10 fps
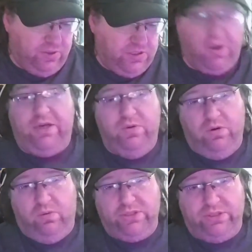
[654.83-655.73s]
why I knew it
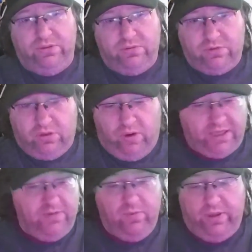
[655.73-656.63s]
wasn't correct,
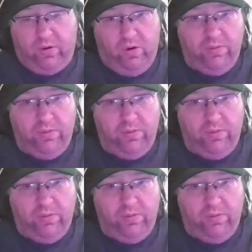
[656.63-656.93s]
even without opening it